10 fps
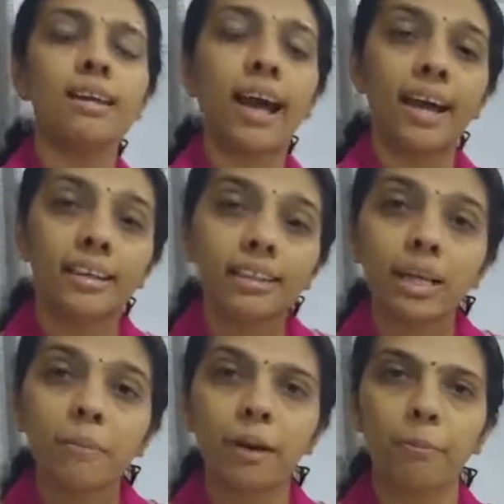
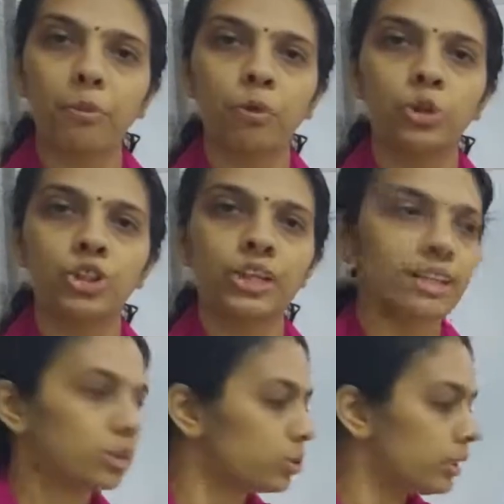directly
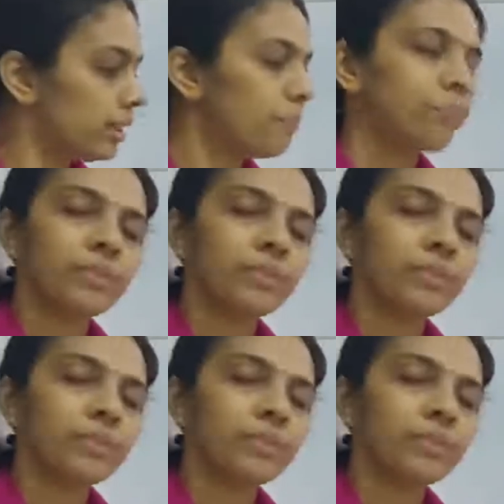proportional to the